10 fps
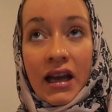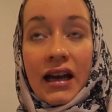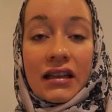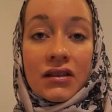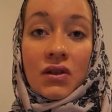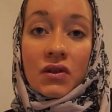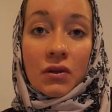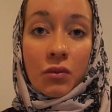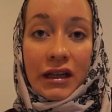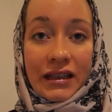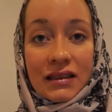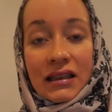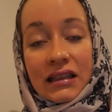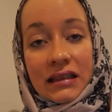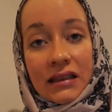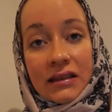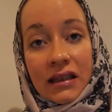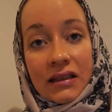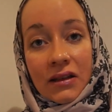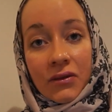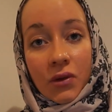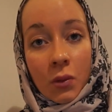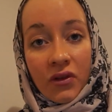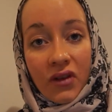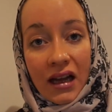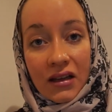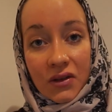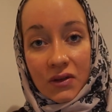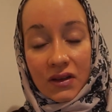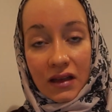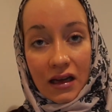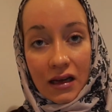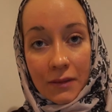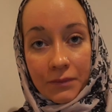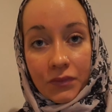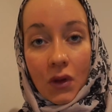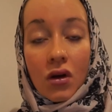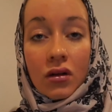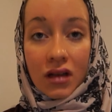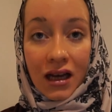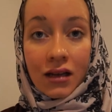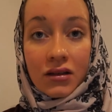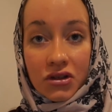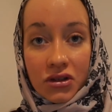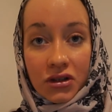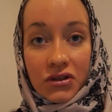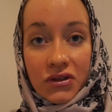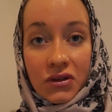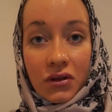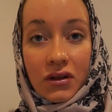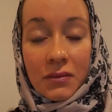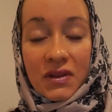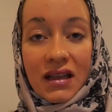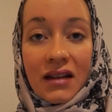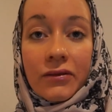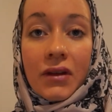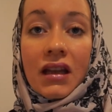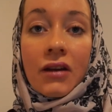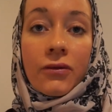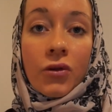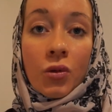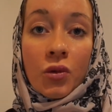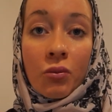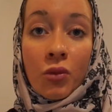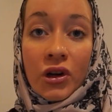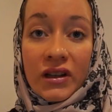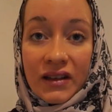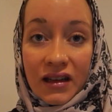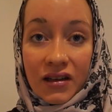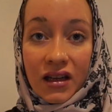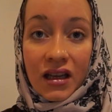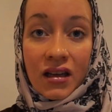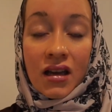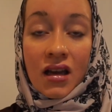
And it also placing, as I said, some form of values on cultures, you know, themselves in a form of monetary